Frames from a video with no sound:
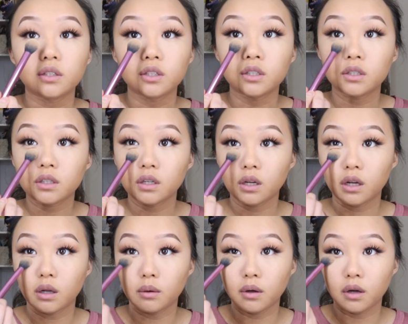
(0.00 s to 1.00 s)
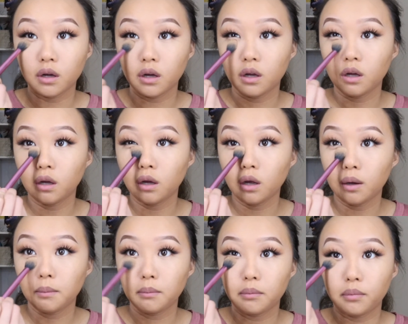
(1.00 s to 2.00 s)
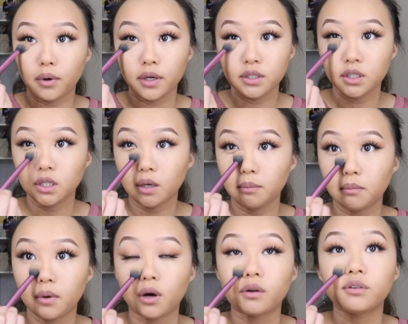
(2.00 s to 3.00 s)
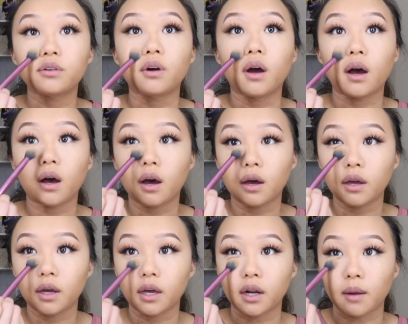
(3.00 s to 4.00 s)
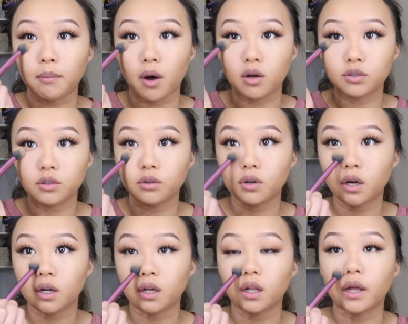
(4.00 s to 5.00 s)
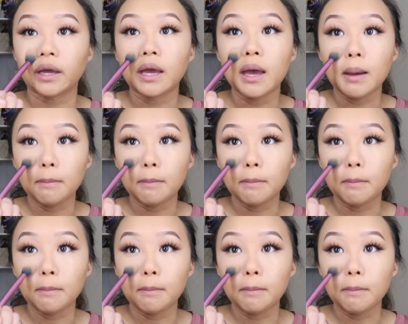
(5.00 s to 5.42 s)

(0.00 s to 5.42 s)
Just gonna brighten up my under eye, and I'm also kind of like